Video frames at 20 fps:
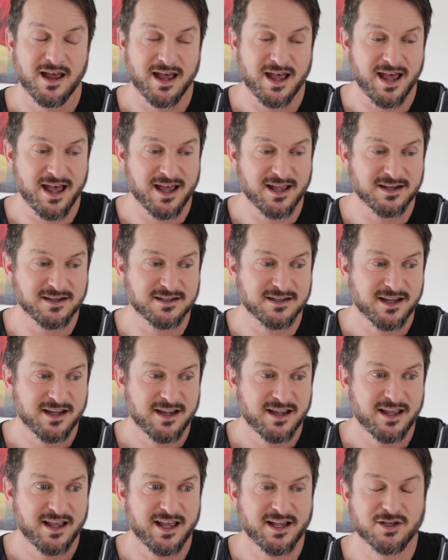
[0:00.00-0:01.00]
And
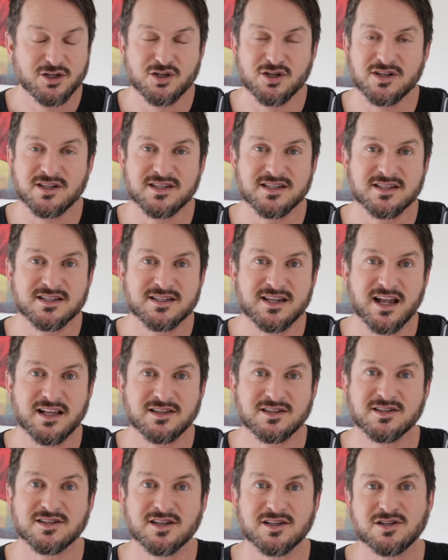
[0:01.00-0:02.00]
it just
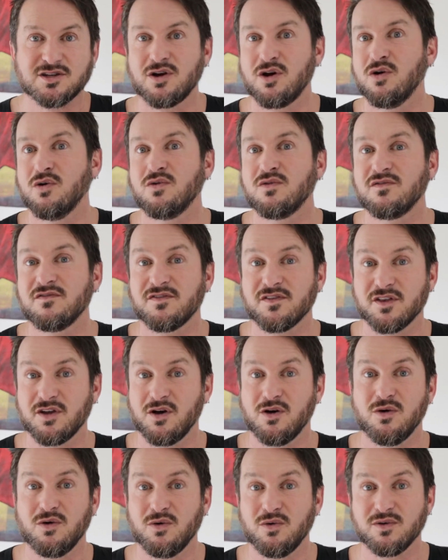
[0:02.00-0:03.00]
sets the tone for the
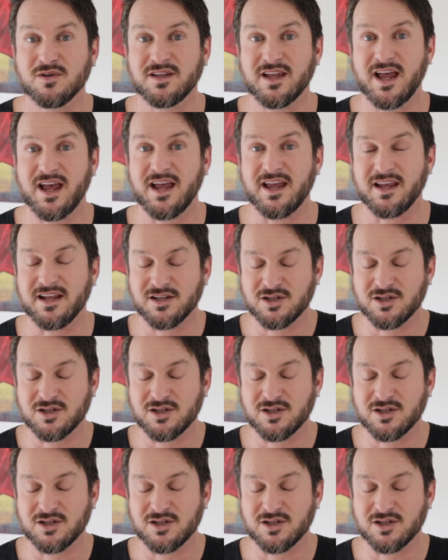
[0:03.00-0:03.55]
whole day.